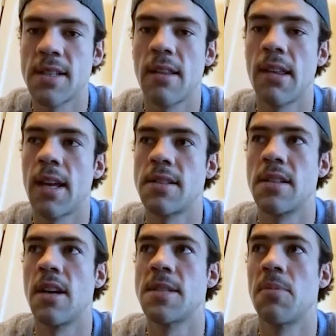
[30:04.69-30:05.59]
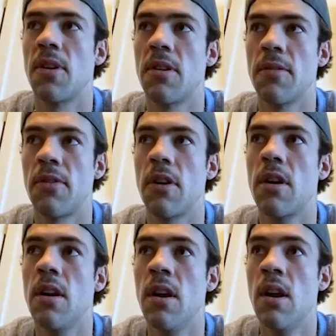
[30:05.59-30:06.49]
And I think it's a nice breather
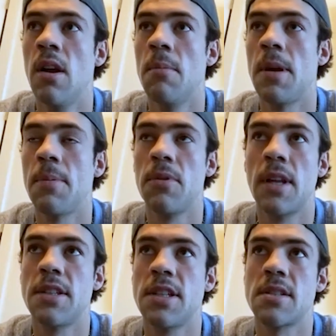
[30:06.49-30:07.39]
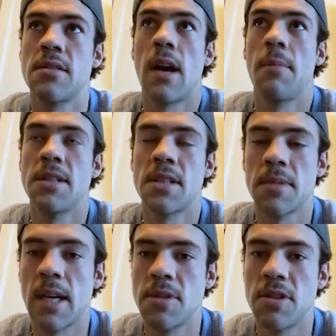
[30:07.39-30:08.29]
for people that just, I mean,
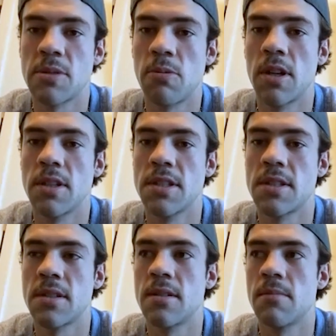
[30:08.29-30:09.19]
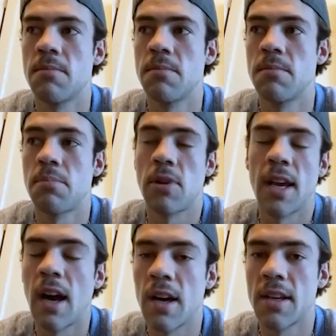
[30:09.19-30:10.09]
sometimes you just want to just play
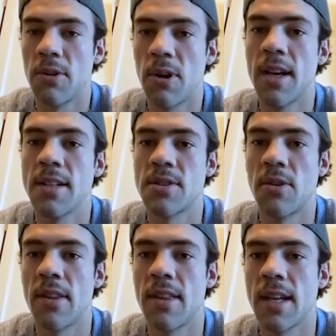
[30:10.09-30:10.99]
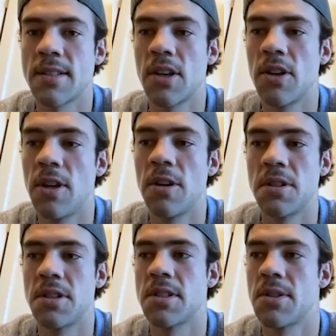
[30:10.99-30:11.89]
hockey, right? So I think it's a good year
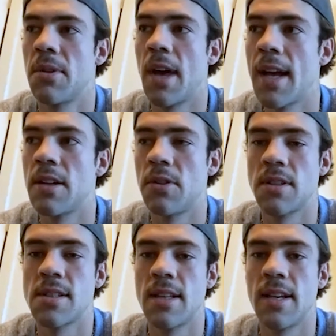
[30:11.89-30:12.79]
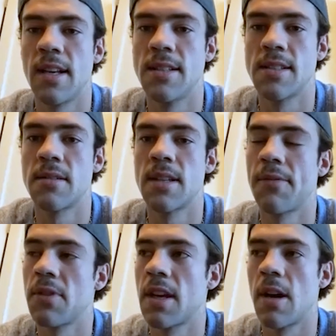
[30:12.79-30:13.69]
to just do that. And you can see that he's
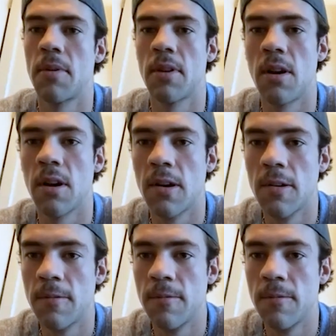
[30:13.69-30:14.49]
definitely coming along.